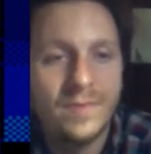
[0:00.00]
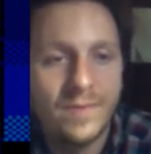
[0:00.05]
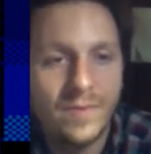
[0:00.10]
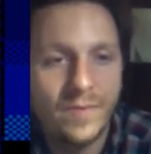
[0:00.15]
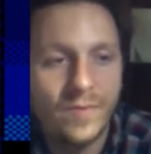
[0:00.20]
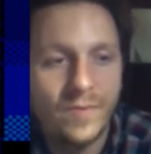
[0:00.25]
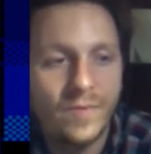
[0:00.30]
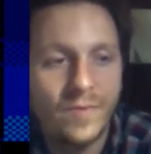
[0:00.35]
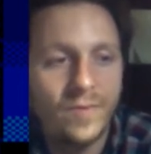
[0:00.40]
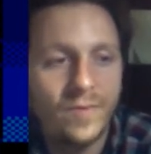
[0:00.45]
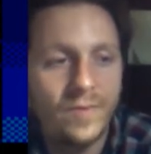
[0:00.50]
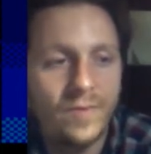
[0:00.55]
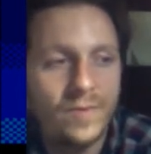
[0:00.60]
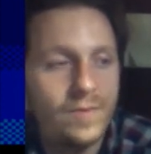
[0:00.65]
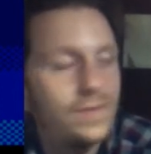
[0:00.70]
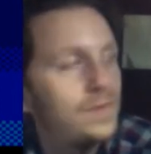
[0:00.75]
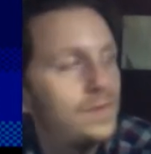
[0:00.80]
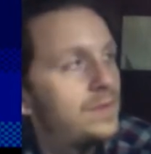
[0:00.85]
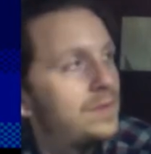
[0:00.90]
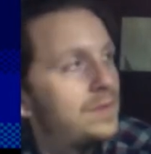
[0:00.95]

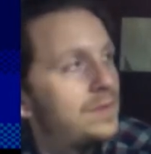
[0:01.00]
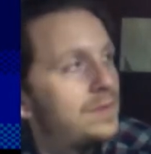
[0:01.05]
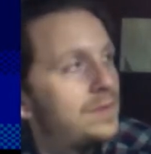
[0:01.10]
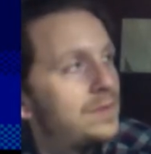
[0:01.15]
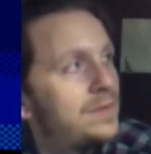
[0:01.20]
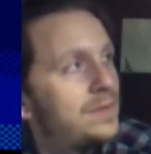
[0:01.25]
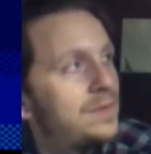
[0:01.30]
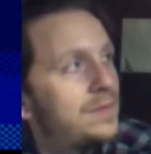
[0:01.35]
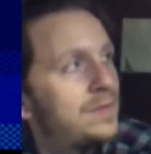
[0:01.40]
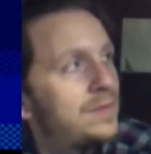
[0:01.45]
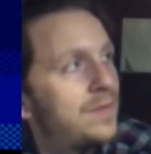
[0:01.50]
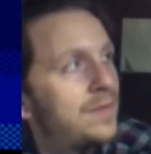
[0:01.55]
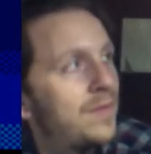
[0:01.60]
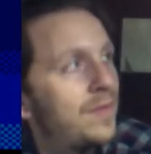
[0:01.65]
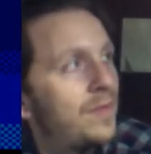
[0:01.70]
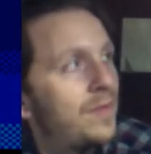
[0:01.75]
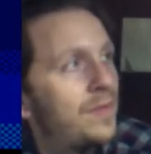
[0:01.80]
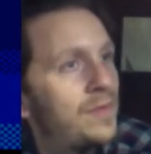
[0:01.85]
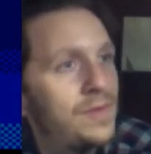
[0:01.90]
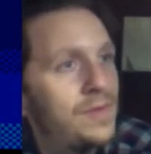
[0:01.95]

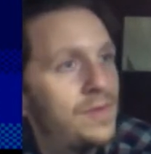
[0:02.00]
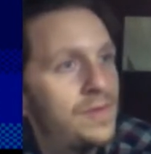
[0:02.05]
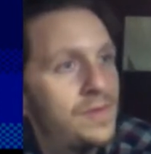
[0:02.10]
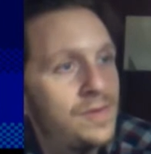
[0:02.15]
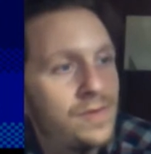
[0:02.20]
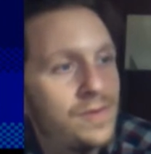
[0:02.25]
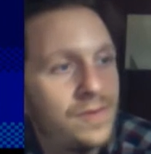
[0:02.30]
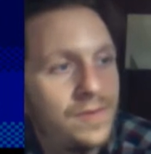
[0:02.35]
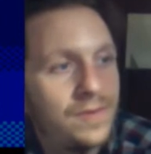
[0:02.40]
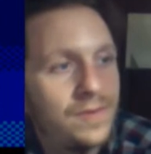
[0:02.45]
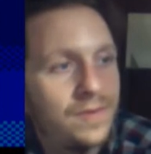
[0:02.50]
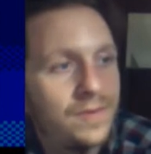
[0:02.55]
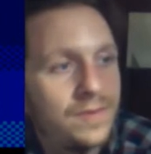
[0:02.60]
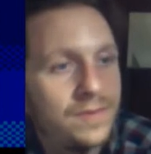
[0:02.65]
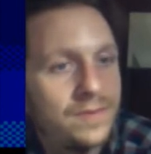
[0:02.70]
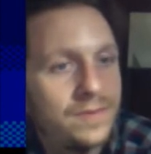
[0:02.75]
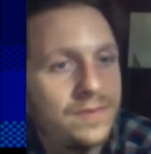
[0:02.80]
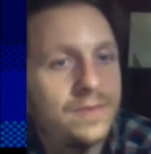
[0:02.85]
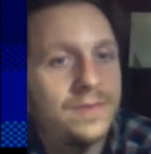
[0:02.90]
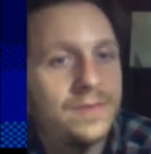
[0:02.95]

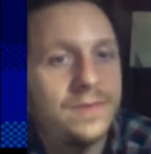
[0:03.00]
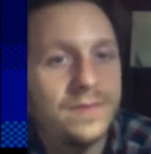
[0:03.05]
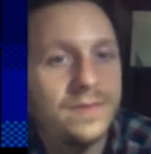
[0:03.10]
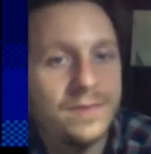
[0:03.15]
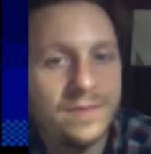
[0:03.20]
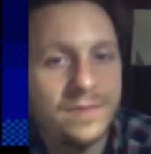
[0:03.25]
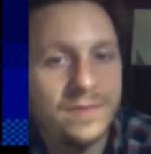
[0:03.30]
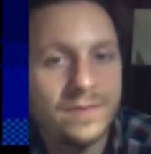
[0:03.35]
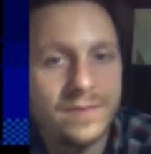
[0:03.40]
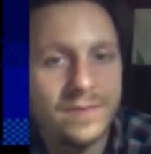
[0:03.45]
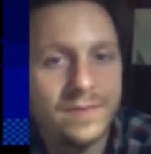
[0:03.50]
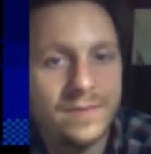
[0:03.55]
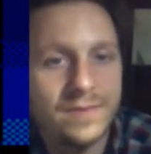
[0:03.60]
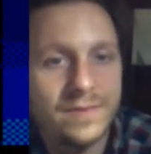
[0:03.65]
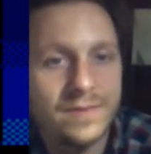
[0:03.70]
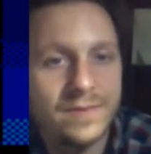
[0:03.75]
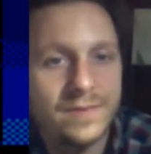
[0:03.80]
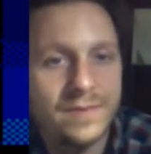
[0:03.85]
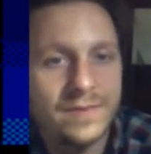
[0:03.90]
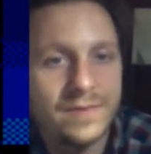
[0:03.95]

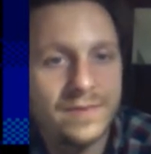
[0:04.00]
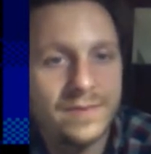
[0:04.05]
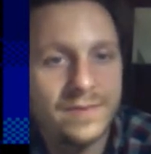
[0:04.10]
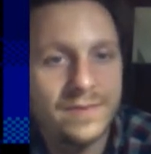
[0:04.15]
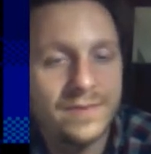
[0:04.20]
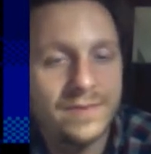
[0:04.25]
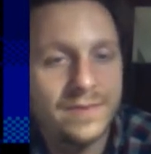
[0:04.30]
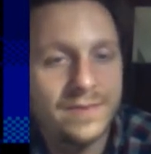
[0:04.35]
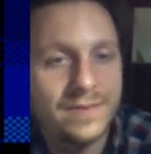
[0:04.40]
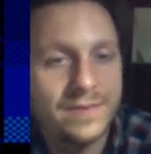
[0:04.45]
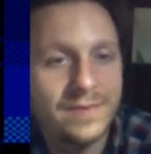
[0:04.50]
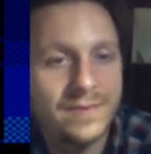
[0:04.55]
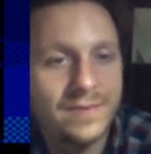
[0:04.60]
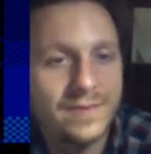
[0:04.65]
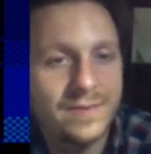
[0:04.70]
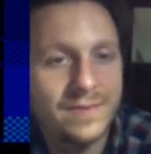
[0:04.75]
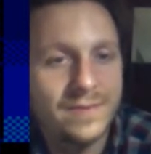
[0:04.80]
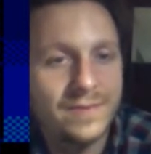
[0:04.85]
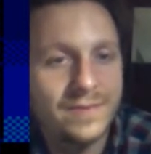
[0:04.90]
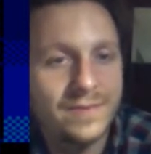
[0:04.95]

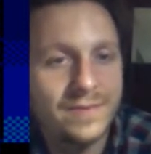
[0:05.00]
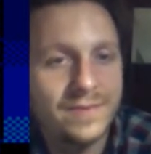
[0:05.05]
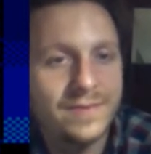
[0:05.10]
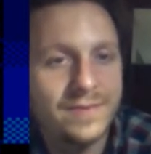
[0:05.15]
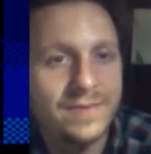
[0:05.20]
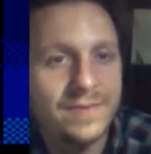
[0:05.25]
The person shown says nothing.